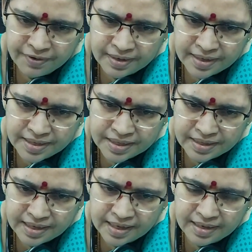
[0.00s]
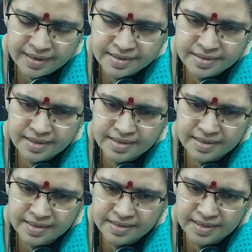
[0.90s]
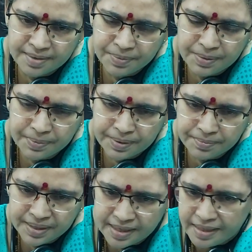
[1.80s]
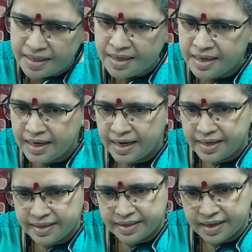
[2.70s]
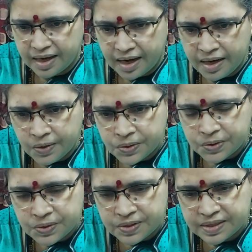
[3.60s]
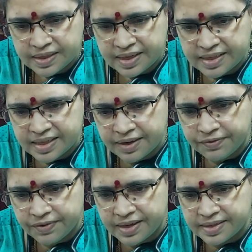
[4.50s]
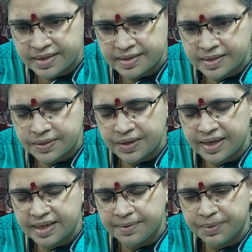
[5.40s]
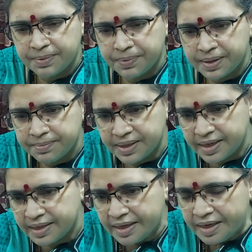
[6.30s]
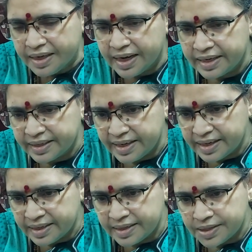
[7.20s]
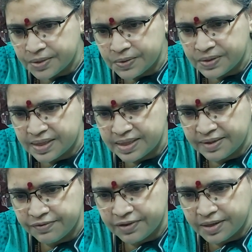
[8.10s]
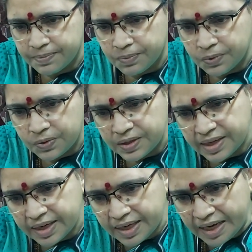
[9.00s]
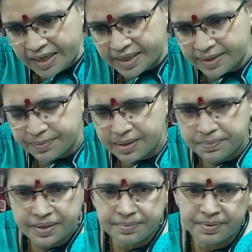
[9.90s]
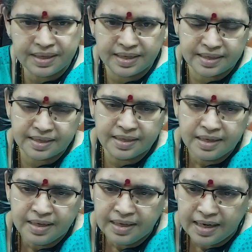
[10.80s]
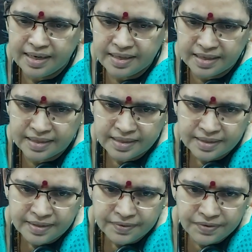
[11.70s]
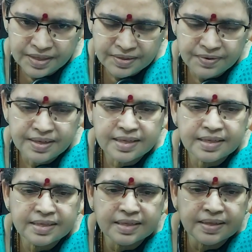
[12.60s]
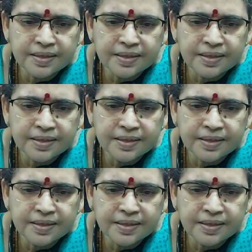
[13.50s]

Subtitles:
filtration rate less than 60 ml per minute, and yellow shows eGFR 60 to 80 ml per minute, and green color shows eGFR more than 90 ml per minute. And the first one is